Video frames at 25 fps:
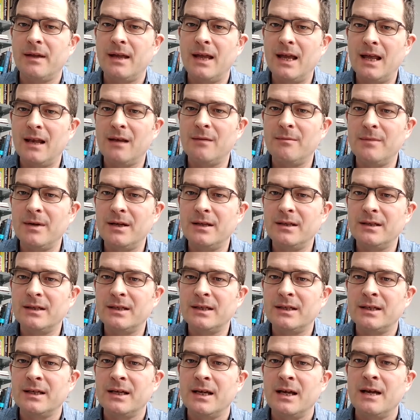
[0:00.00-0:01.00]

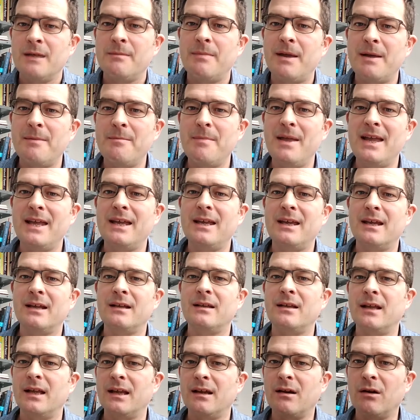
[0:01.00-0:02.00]
elements by
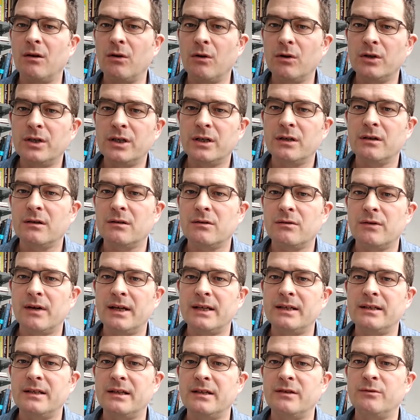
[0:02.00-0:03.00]
making the ecological
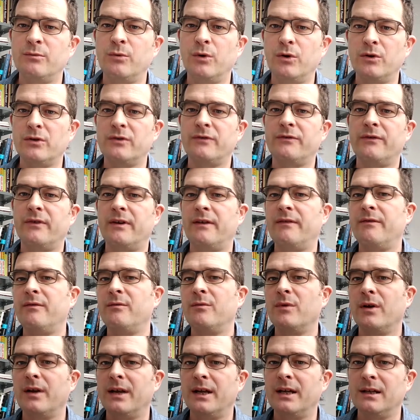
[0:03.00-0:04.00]
crisis worse for
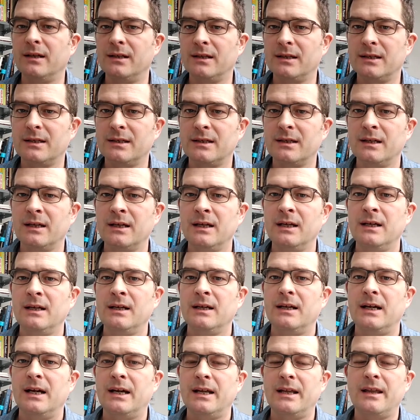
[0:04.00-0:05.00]
everyone else.
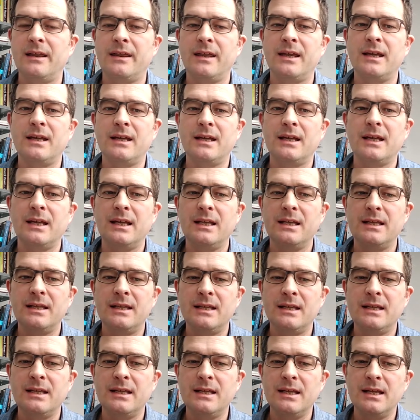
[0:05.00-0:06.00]
And I think
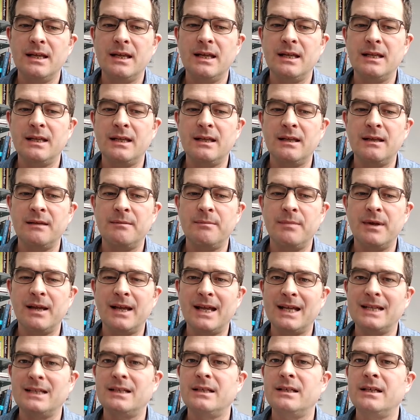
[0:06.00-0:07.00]

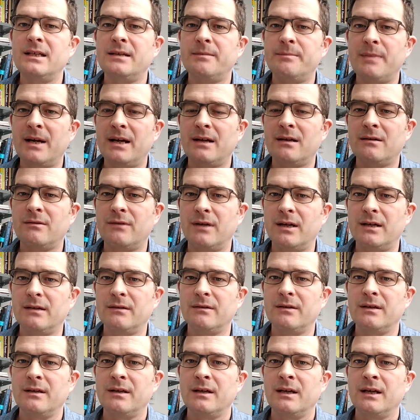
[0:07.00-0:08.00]
against this
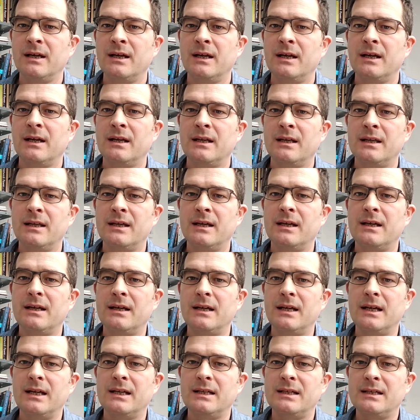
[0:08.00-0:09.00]
background,
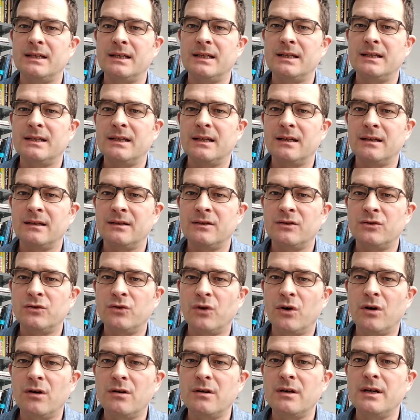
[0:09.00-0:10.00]
it's a
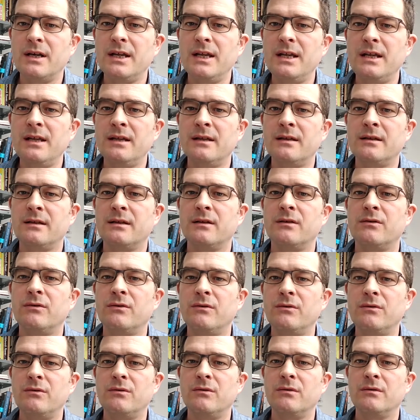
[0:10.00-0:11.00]
strong need
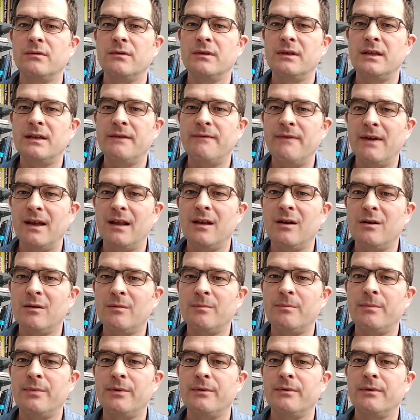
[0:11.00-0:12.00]
to
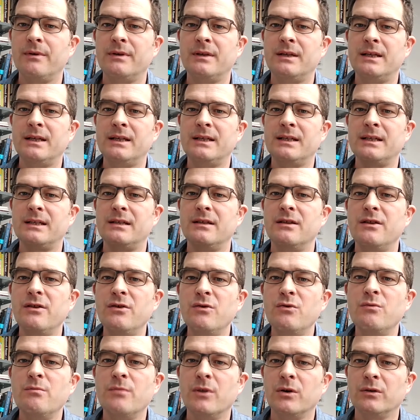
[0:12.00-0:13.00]
develop these
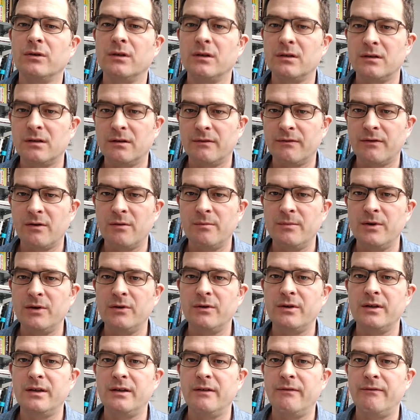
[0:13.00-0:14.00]
new models of
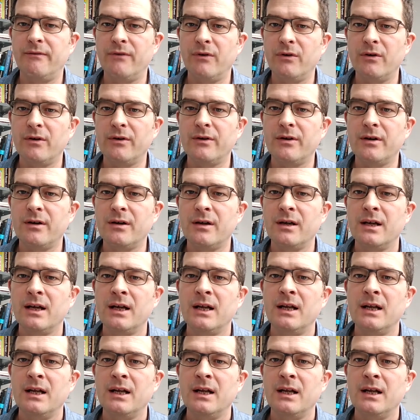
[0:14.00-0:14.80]
community further